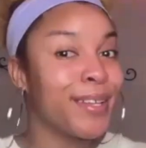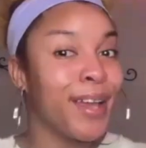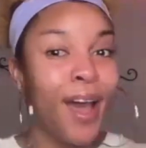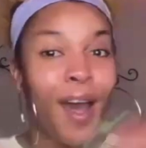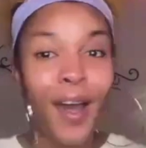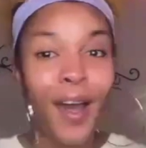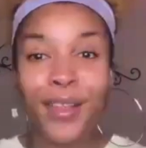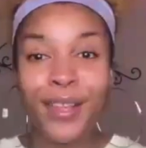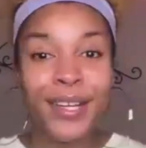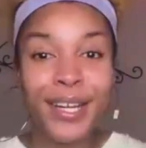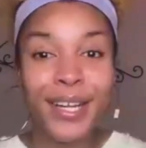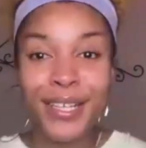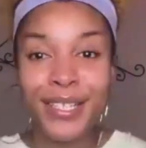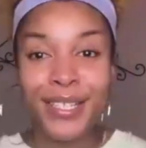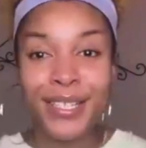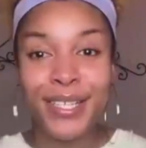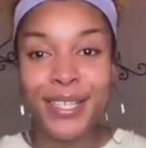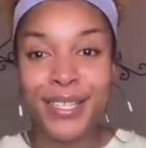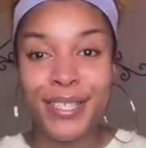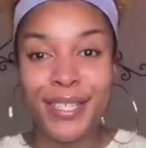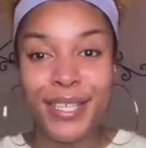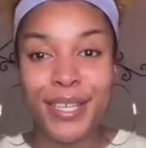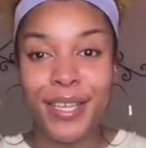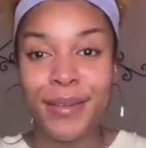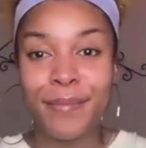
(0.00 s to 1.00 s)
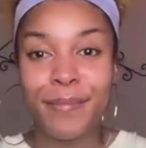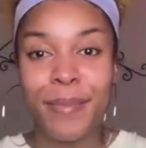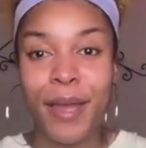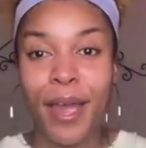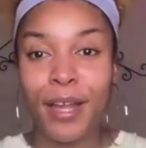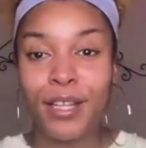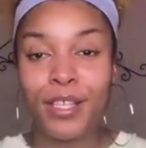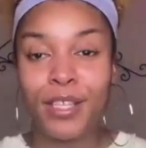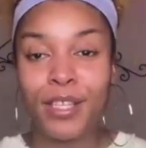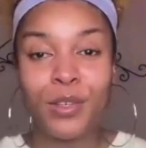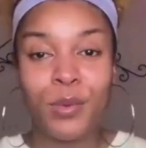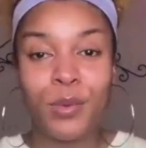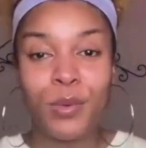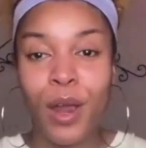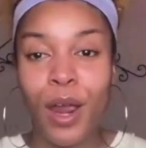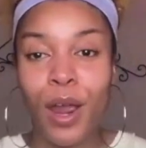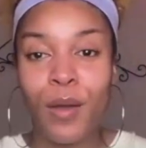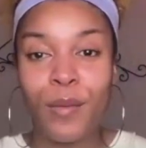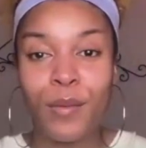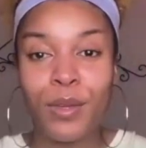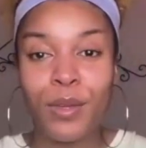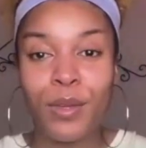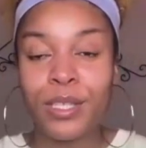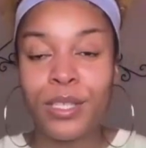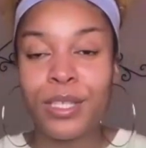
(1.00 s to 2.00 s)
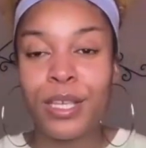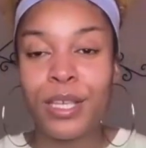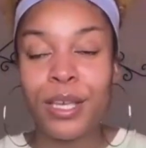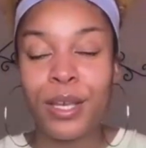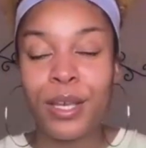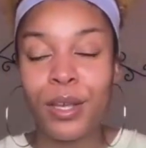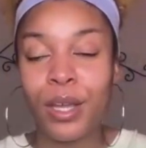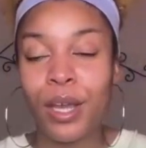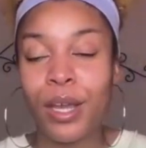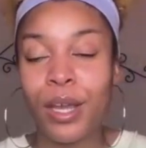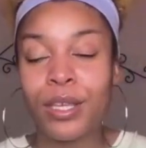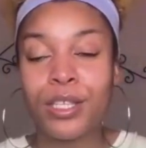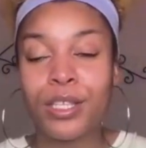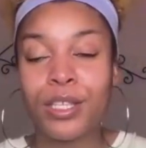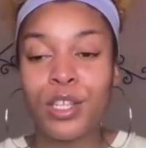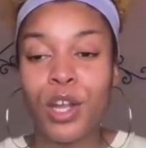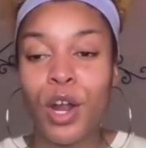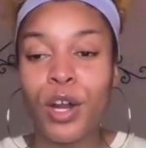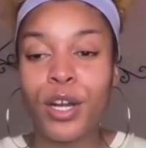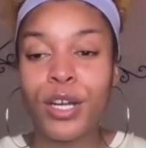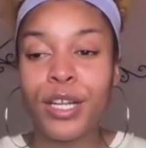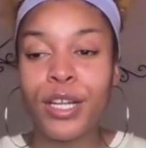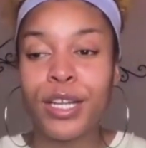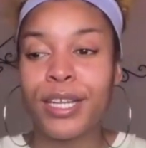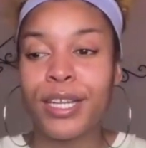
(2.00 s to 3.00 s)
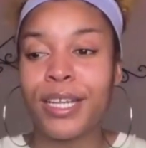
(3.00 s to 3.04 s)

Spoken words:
Holiday season, back to where I was started.